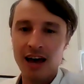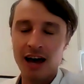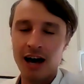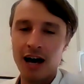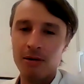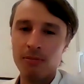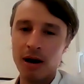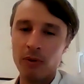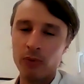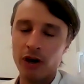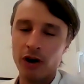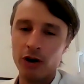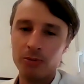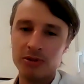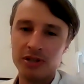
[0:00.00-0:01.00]
and we
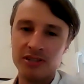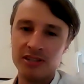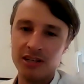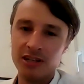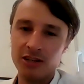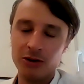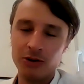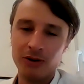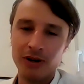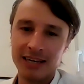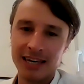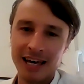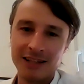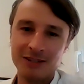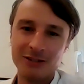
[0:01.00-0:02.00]
hope to see you
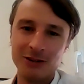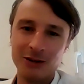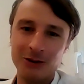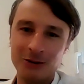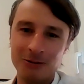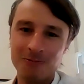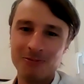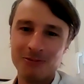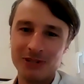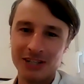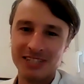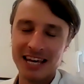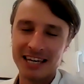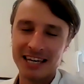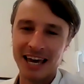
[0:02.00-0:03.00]
again soon. So
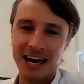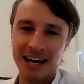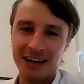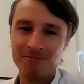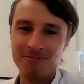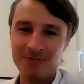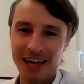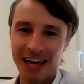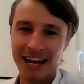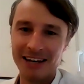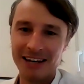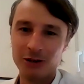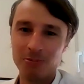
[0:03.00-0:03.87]
take care and